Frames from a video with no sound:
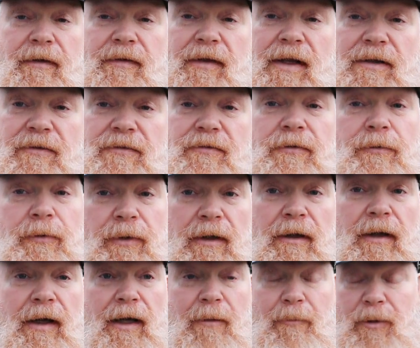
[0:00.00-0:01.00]
that's a
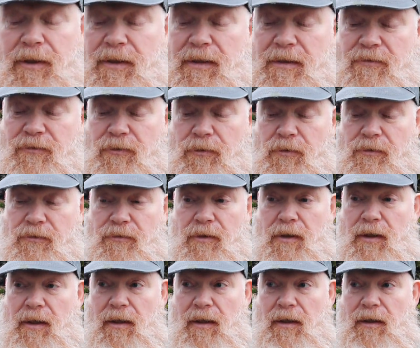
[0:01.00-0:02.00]
reliable heat source.
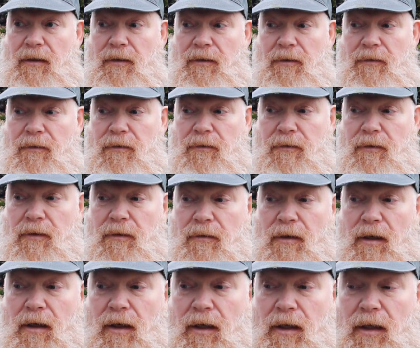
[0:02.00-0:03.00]

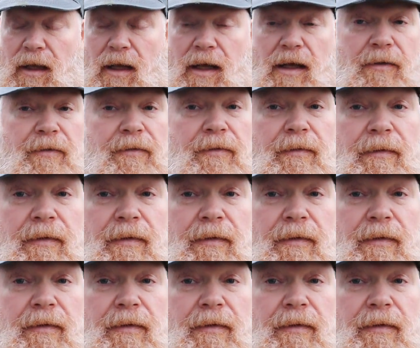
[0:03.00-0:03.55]
I had,